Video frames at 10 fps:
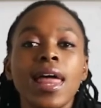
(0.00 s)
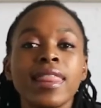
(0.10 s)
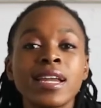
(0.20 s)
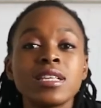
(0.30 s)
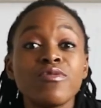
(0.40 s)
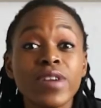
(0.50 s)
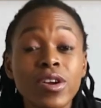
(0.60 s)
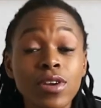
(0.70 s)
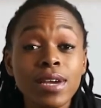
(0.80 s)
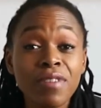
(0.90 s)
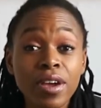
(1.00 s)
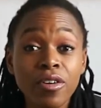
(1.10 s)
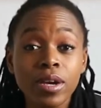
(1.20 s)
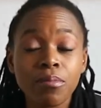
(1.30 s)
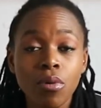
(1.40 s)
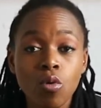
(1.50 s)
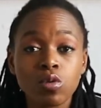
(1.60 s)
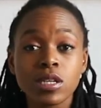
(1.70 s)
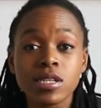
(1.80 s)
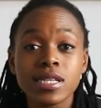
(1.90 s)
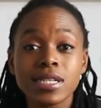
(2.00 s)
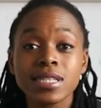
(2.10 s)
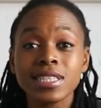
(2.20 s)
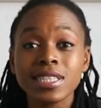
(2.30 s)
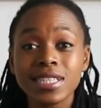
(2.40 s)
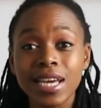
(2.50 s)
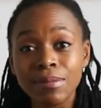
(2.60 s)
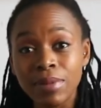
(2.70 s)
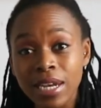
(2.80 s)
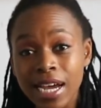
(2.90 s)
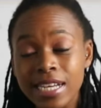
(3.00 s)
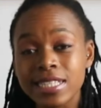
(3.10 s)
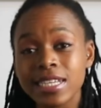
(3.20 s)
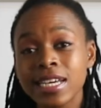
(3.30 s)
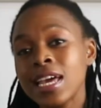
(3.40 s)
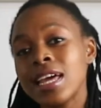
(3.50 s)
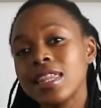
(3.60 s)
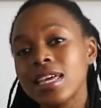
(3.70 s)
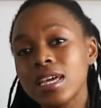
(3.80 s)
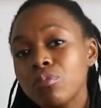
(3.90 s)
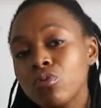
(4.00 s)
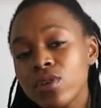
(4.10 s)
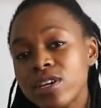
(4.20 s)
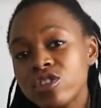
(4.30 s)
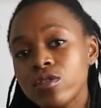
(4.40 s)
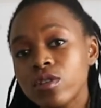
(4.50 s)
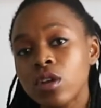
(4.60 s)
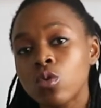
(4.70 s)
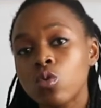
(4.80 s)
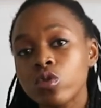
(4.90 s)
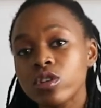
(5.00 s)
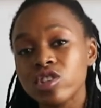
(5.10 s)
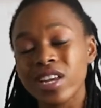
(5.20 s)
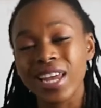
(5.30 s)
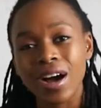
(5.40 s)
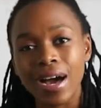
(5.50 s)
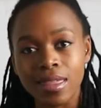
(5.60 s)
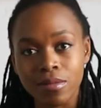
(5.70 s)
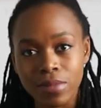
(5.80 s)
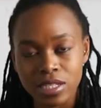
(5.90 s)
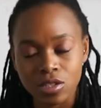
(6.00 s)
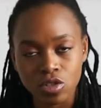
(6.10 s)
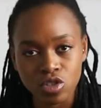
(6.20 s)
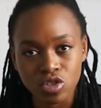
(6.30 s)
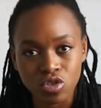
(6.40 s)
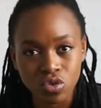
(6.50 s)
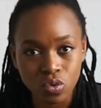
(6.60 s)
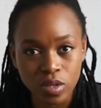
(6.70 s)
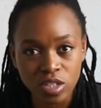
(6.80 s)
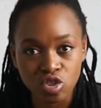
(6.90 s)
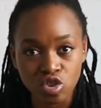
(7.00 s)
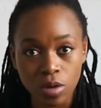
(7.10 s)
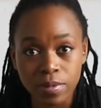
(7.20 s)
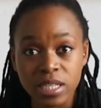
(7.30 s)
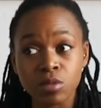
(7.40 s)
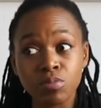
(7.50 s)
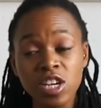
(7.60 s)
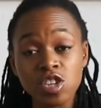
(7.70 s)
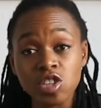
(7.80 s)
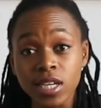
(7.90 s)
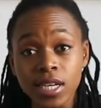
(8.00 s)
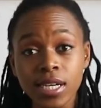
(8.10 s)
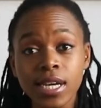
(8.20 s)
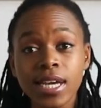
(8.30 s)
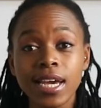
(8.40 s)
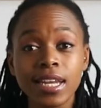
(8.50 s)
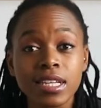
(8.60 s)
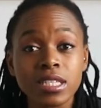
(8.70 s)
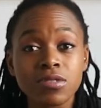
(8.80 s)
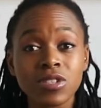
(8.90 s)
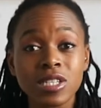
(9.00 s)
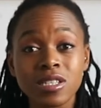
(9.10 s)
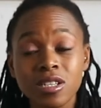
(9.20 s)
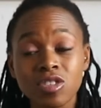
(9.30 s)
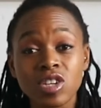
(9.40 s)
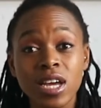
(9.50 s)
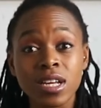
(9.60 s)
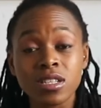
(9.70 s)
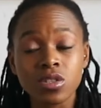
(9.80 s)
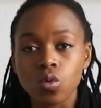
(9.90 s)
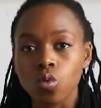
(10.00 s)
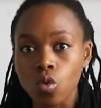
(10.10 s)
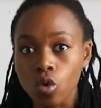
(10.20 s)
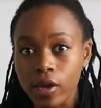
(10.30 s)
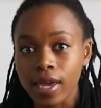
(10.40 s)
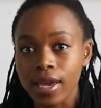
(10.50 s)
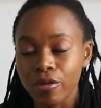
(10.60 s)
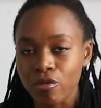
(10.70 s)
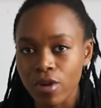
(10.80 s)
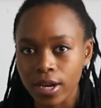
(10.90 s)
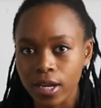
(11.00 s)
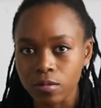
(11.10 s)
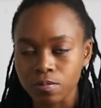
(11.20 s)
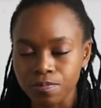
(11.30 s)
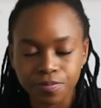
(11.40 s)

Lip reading: That is very, very important in stabilizing the hip region in order to allow other muscles to do its job, especially in activities such as walking and running.